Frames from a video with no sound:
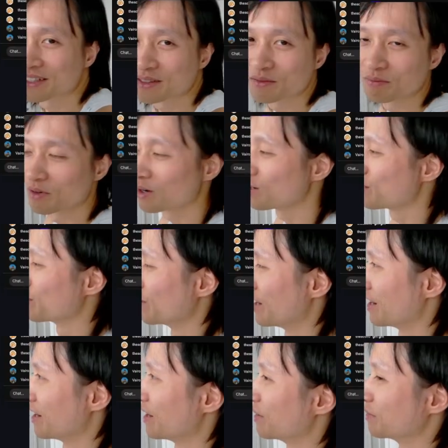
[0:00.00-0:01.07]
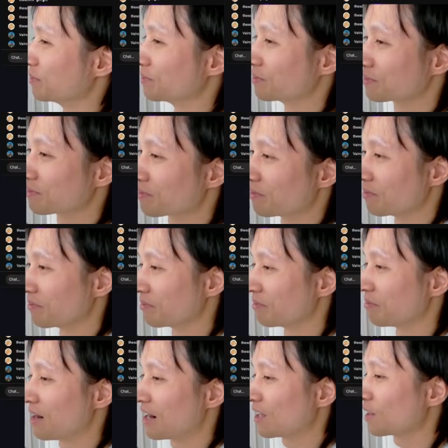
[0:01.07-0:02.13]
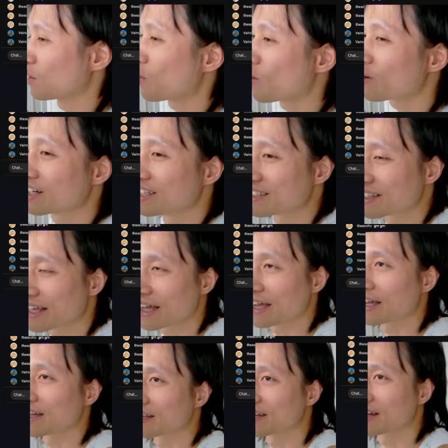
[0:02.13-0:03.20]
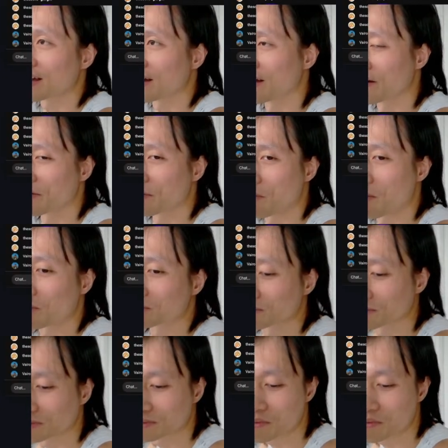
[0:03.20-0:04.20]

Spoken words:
Bro, my lore is that I'm